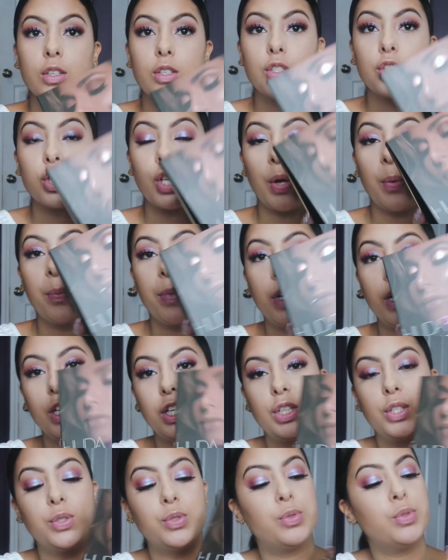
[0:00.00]
So I'm going
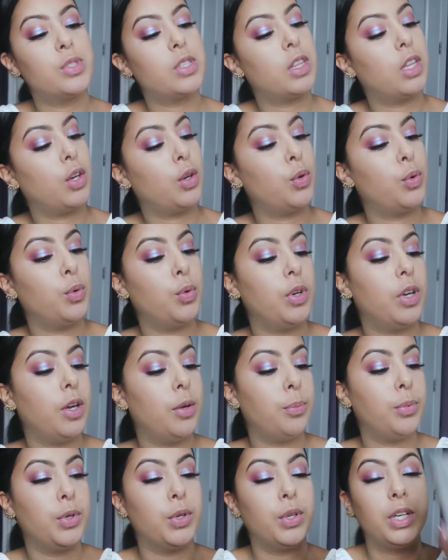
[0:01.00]
to use the
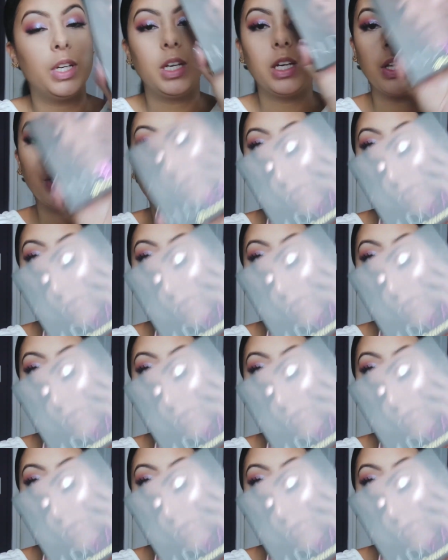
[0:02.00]
Huda Beauty